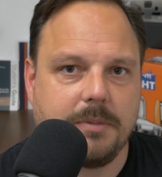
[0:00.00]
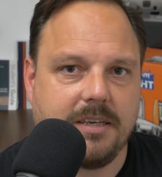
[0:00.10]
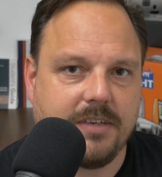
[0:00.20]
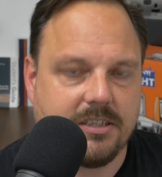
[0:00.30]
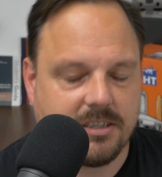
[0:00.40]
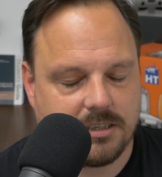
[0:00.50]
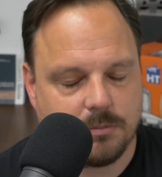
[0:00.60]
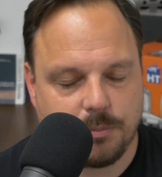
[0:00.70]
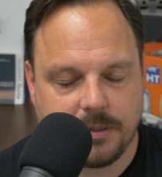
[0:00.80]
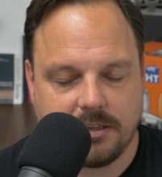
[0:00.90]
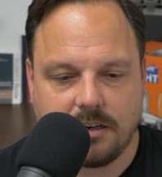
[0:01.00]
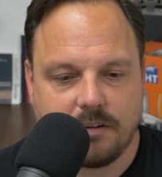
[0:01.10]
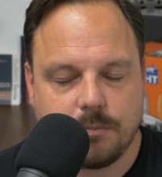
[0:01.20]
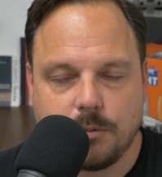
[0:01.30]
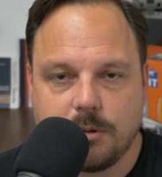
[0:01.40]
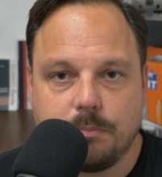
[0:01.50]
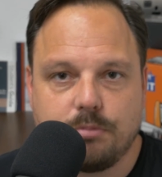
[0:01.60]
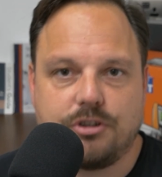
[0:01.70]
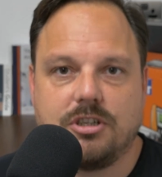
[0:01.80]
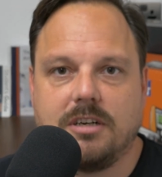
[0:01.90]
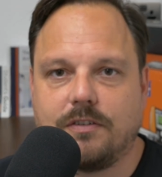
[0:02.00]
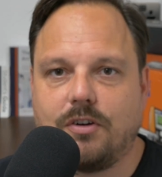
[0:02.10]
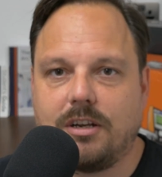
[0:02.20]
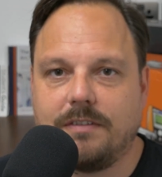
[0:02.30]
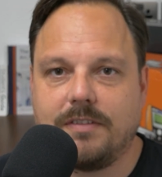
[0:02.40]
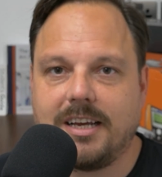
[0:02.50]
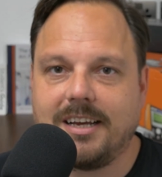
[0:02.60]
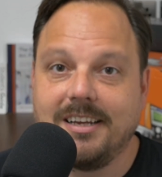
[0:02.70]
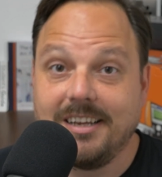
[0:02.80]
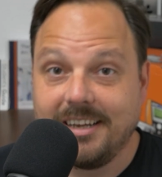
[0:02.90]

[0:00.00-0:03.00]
P V system up in the loft, but we'll brush over all of that.